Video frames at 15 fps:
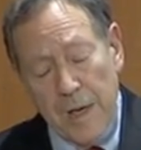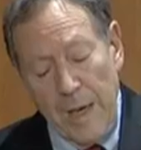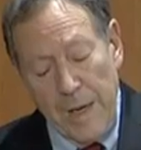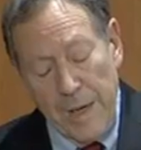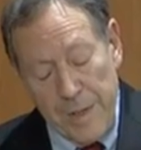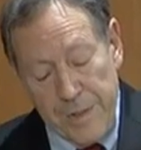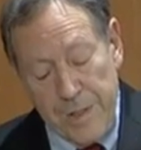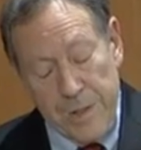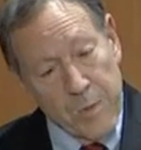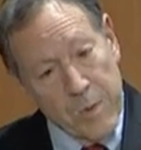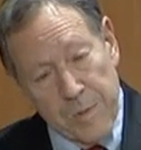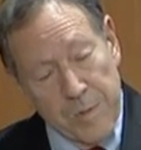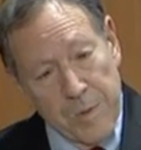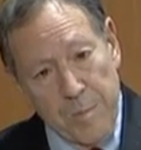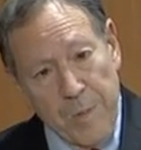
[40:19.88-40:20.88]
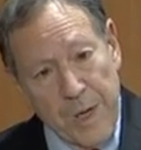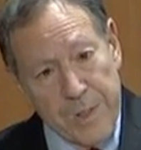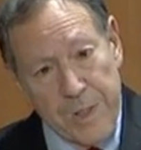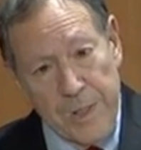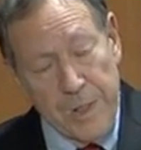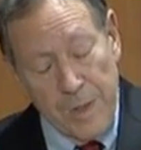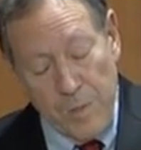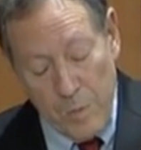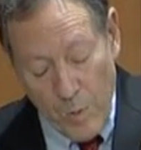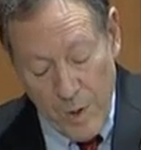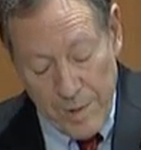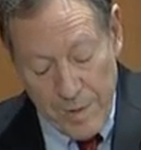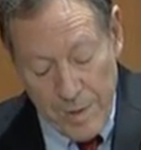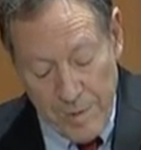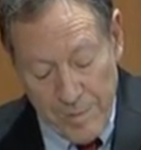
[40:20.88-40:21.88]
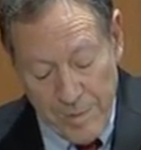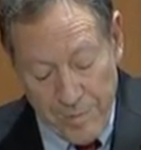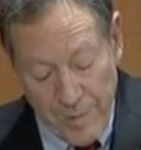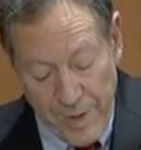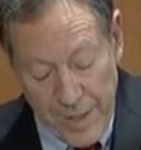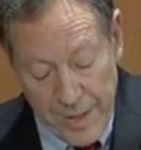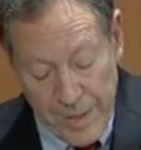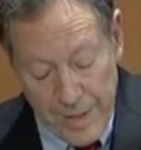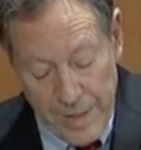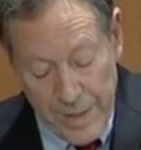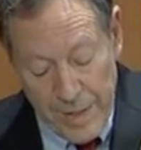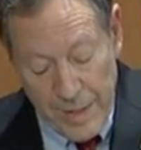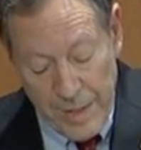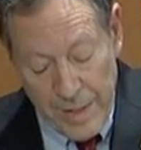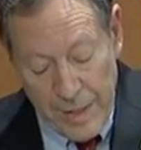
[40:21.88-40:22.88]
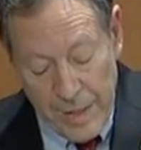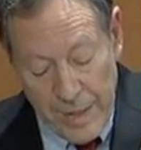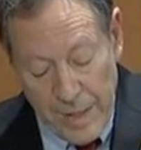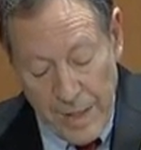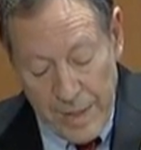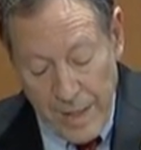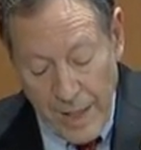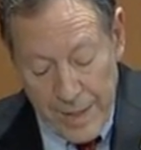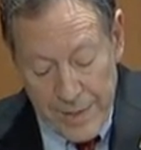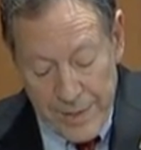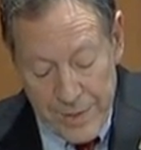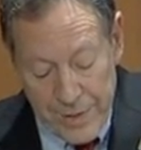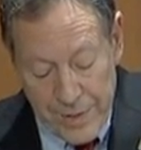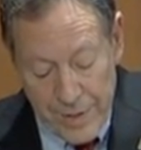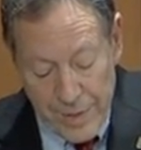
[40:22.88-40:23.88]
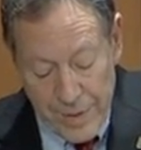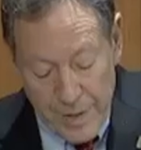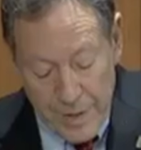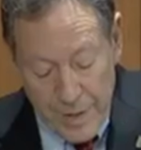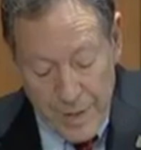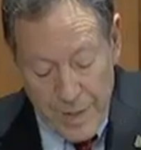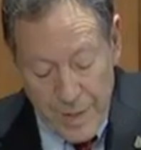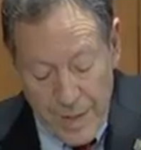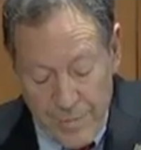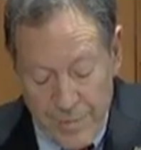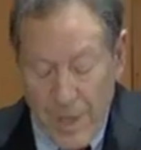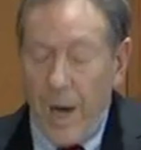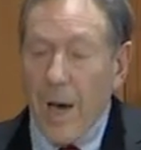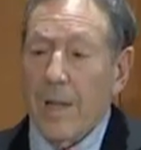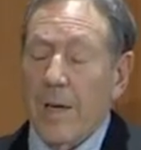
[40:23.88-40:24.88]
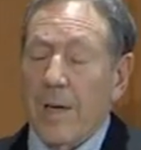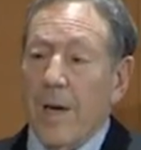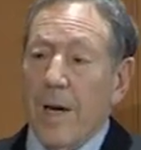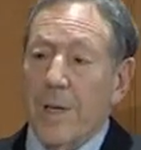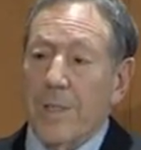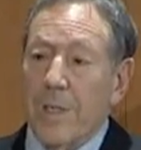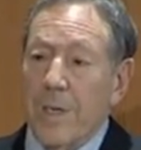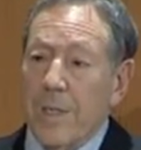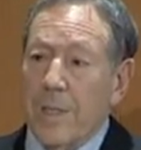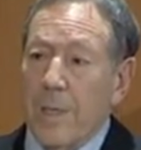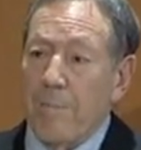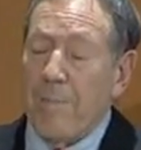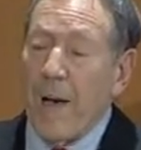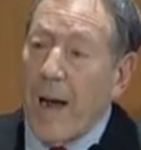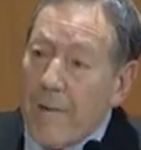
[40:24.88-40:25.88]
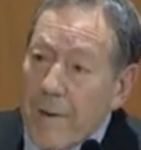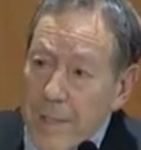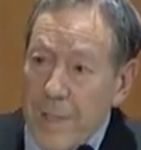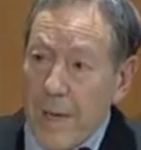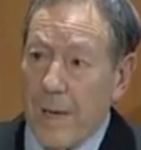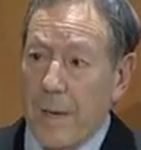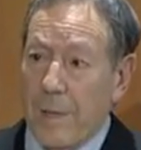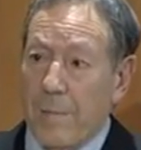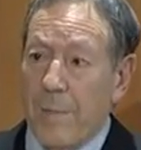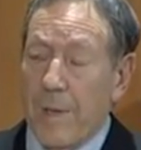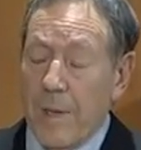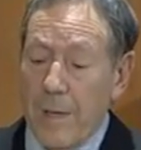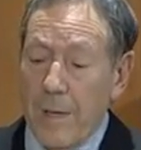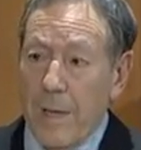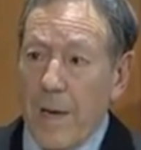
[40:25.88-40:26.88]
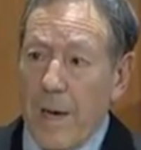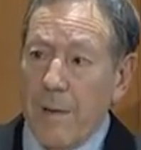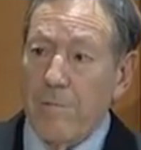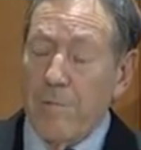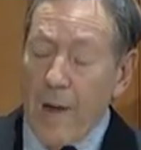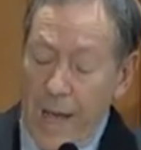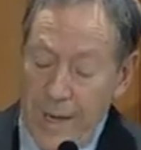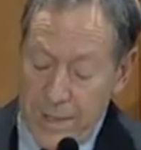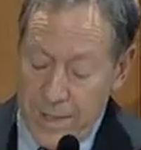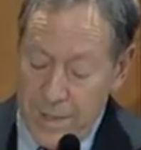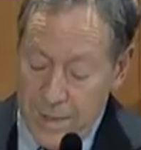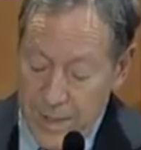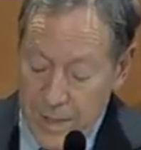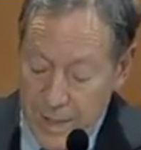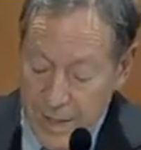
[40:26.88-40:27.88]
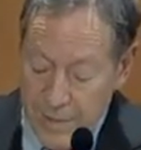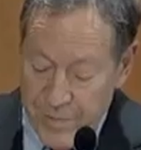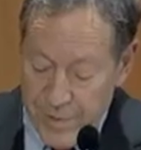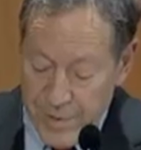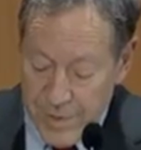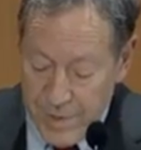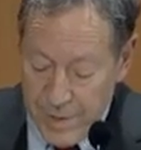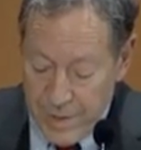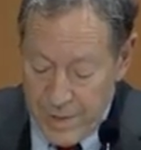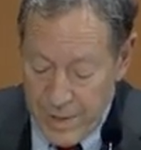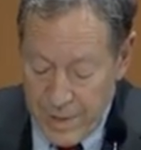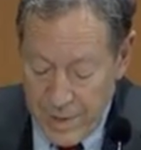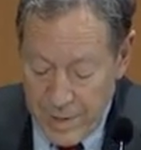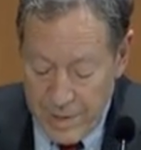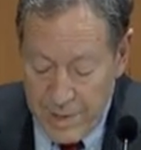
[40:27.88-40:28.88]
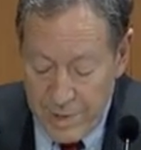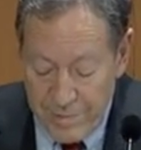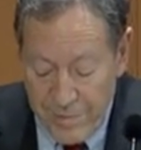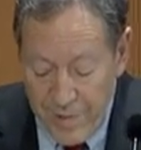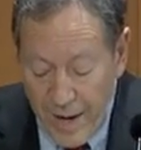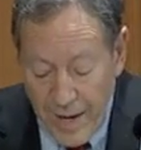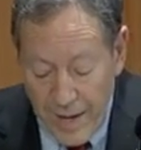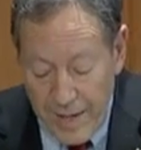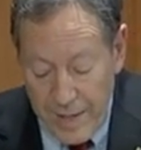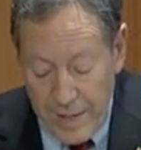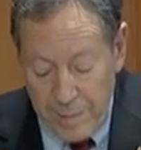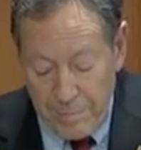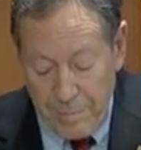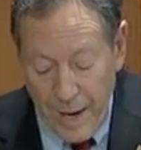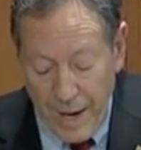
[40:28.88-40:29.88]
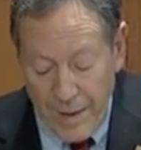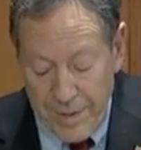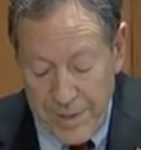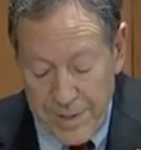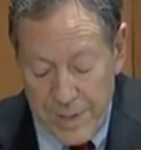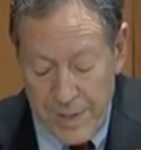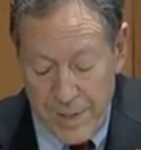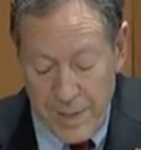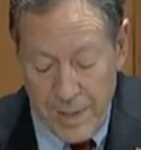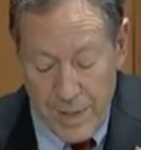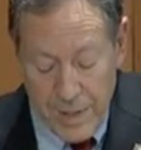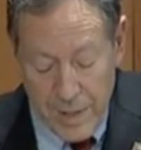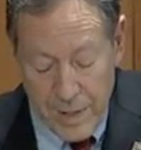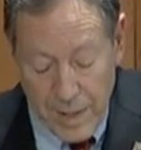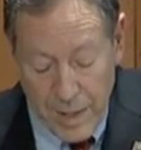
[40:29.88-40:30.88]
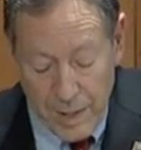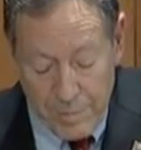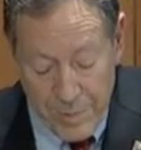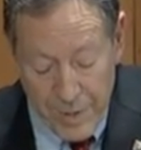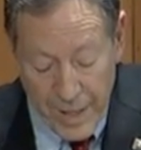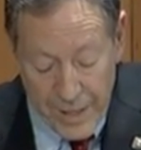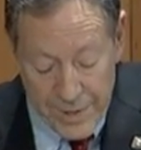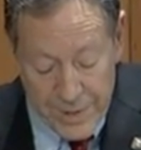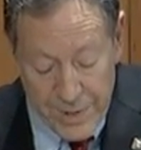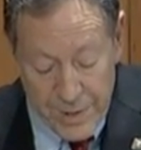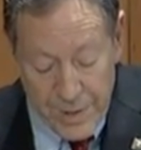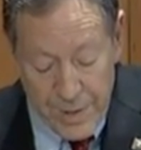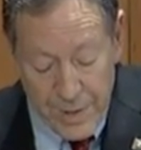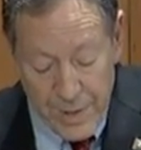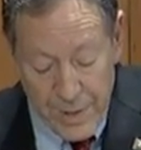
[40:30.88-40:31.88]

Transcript: and I just will mention it in one refrain, and that is, if the Holocaust is the paradigm of radical evil, defying comparison and comprehension,